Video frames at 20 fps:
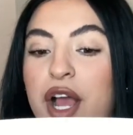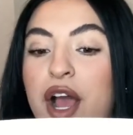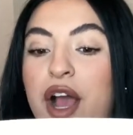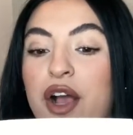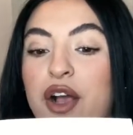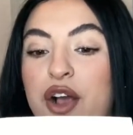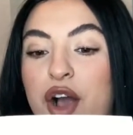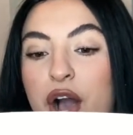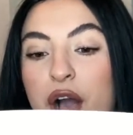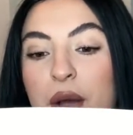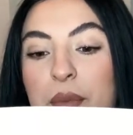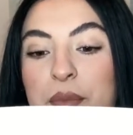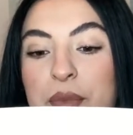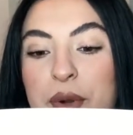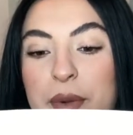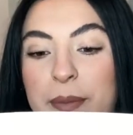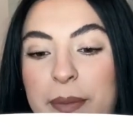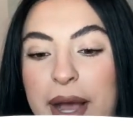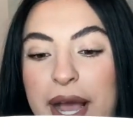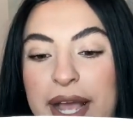
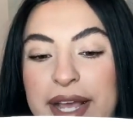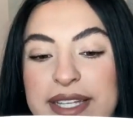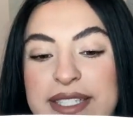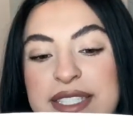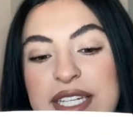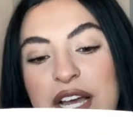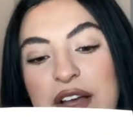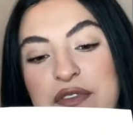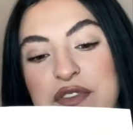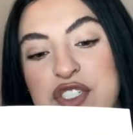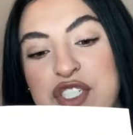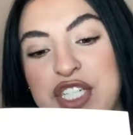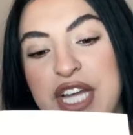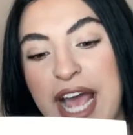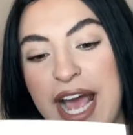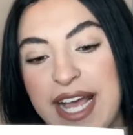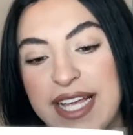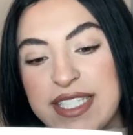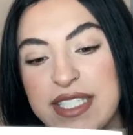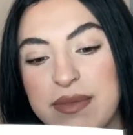compromise of
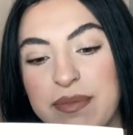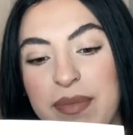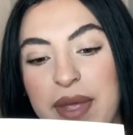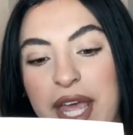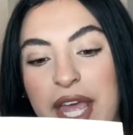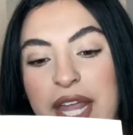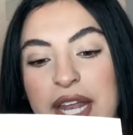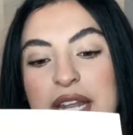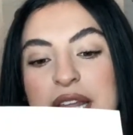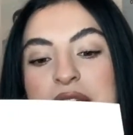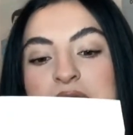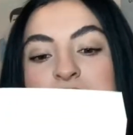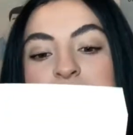jasmine,